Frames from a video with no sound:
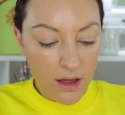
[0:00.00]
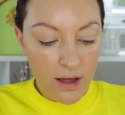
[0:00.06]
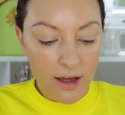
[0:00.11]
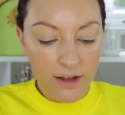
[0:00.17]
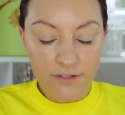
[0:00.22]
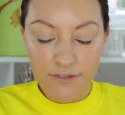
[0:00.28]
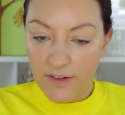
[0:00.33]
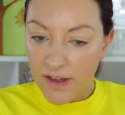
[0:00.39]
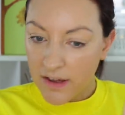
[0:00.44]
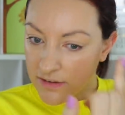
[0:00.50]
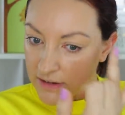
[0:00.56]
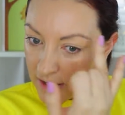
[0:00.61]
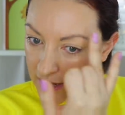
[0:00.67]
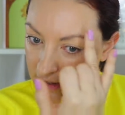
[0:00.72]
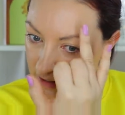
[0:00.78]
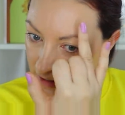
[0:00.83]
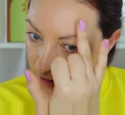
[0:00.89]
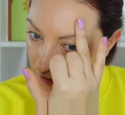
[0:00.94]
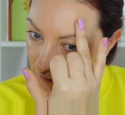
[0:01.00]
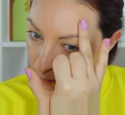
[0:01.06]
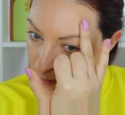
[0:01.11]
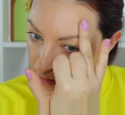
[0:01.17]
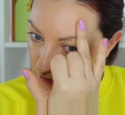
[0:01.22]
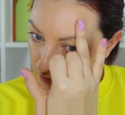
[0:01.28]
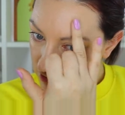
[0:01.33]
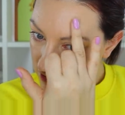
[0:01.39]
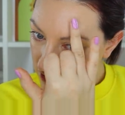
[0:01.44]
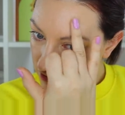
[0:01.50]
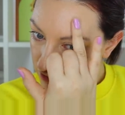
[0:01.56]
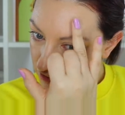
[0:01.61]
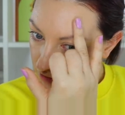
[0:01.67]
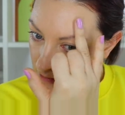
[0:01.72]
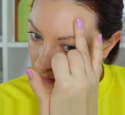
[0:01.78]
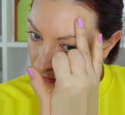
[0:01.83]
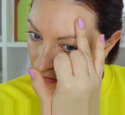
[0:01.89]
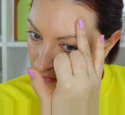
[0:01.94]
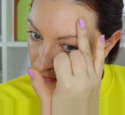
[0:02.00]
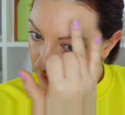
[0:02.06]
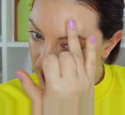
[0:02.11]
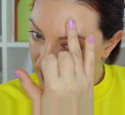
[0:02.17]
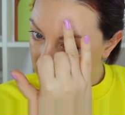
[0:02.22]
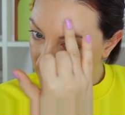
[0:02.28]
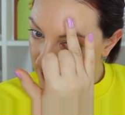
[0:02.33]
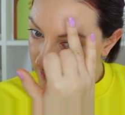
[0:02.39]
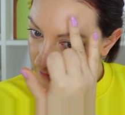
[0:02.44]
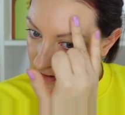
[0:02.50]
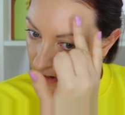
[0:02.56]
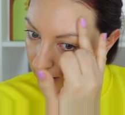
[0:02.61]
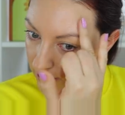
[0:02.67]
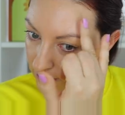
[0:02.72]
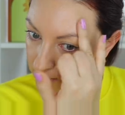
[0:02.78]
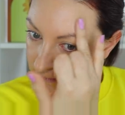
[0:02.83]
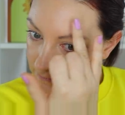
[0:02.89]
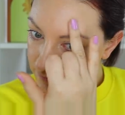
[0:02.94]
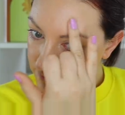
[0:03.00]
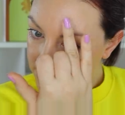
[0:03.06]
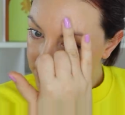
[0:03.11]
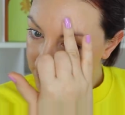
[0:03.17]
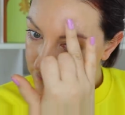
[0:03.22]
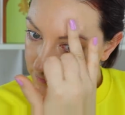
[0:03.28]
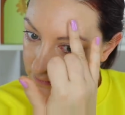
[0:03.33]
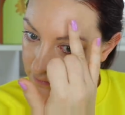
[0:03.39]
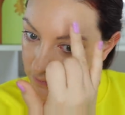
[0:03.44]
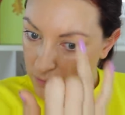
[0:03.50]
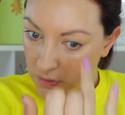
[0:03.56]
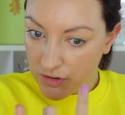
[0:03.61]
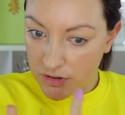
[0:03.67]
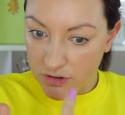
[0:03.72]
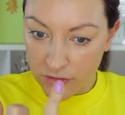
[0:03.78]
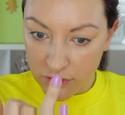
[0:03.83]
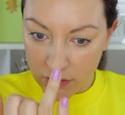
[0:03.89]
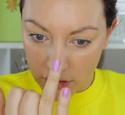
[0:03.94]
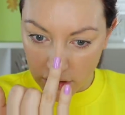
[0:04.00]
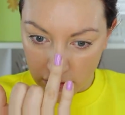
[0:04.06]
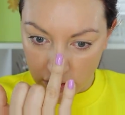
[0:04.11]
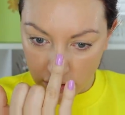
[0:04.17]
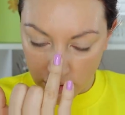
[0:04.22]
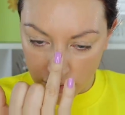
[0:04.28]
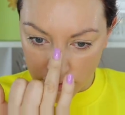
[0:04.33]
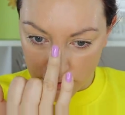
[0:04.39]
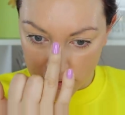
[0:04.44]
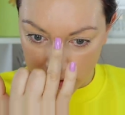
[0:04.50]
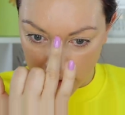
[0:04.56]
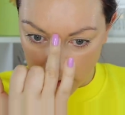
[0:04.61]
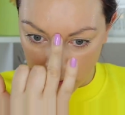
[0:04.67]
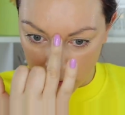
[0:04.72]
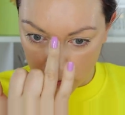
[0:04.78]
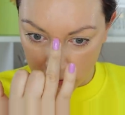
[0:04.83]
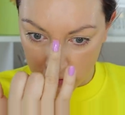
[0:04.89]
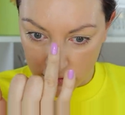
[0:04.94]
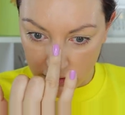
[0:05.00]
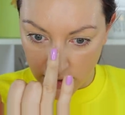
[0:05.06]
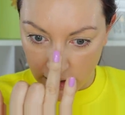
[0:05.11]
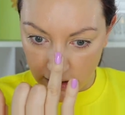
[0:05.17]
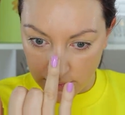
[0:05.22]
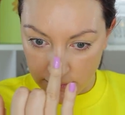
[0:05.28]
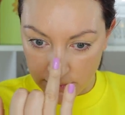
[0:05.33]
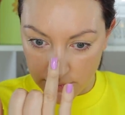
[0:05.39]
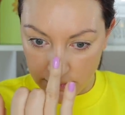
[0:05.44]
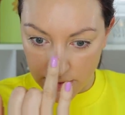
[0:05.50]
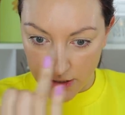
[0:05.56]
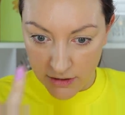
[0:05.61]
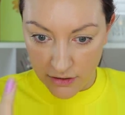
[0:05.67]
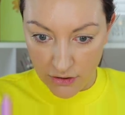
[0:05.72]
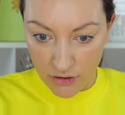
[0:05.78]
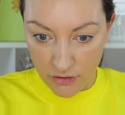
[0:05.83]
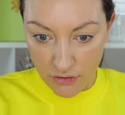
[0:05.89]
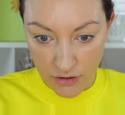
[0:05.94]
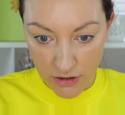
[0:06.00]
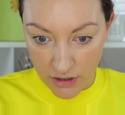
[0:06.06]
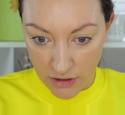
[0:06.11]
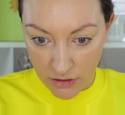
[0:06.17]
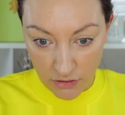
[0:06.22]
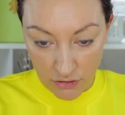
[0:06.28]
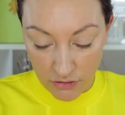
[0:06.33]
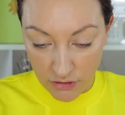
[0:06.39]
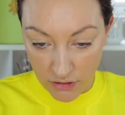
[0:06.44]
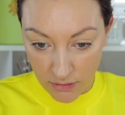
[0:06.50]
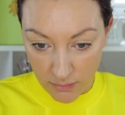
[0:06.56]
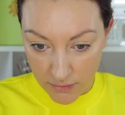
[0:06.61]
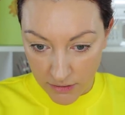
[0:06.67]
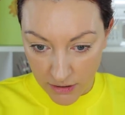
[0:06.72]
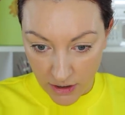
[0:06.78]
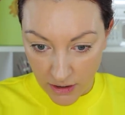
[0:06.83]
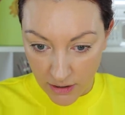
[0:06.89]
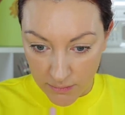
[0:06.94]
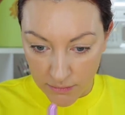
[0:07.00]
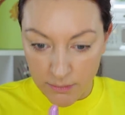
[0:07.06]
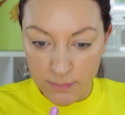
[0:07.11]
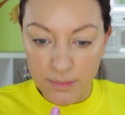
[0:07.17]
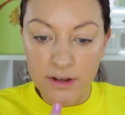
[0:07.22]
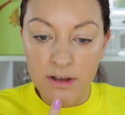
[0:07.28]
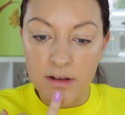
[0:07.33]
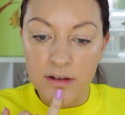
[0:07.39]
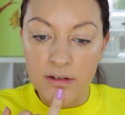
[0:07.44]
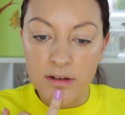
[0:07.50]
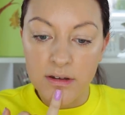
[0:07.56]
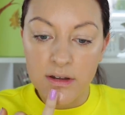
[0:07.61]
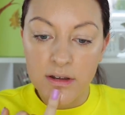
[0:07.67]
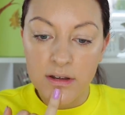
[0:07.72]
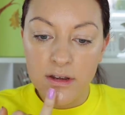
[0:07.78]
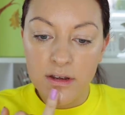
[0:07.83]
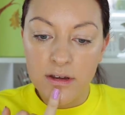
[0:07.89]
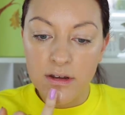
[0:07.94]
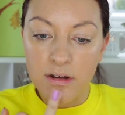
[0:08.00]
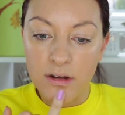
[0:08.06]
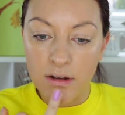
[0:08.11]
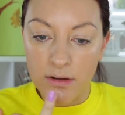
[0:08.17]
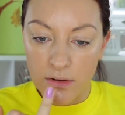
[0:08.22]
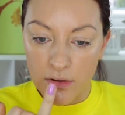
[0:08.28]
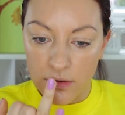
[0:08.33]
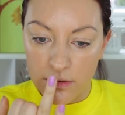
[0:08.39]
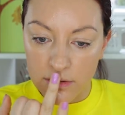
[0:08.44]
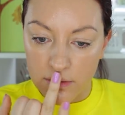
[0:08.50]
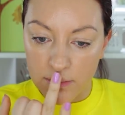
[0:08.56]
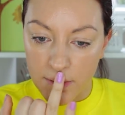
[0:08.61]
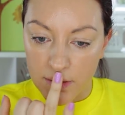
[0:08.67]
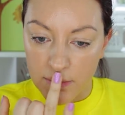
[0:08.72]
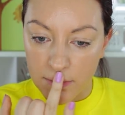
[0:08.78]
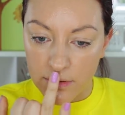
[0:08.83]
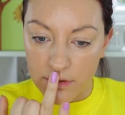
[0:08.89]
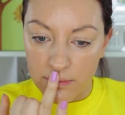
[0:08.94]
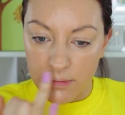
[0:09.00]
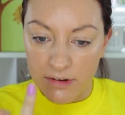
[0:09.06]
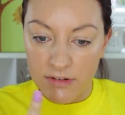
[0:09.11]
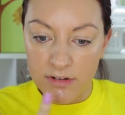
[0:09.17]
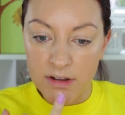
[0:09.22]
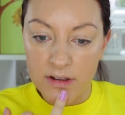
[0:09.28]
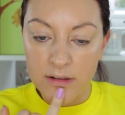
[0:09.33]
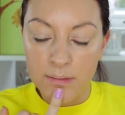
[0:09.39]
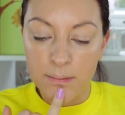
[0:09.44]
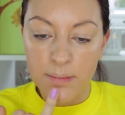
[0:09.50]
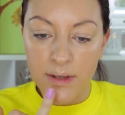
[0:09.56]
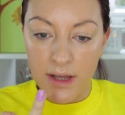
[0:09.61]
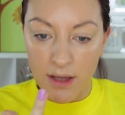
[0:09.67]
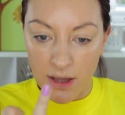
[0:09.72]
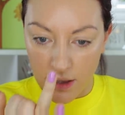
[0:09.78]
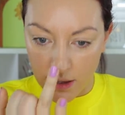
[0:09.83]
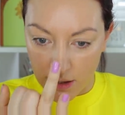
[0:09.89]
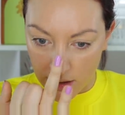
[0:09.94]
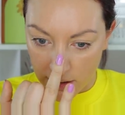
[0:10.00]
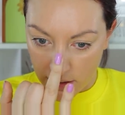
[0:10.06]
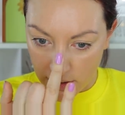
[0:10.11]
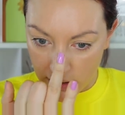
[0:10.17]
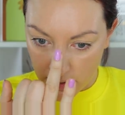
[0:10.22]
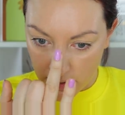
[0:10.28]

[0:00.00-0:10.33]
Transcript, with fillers: I found, like, I've been on YouTube three years now, which is not obviously a long time in you in YouTube terms, because, you know, lots of people, especially the bigger,